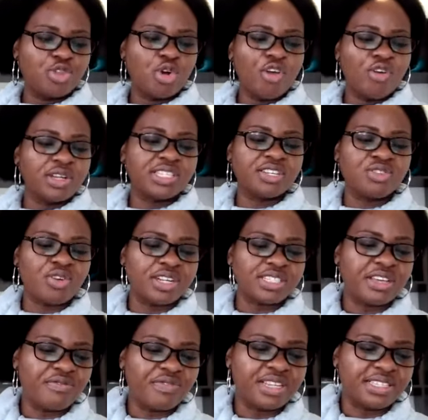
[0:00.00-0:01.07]
though you did
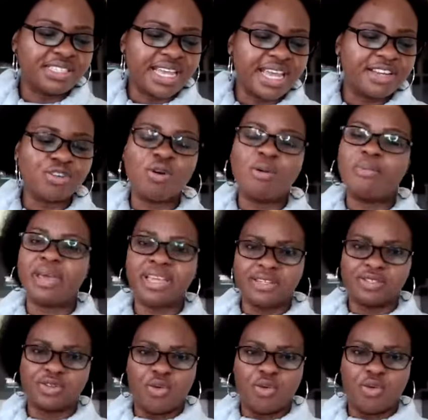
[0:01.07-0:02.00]
not even tend or make it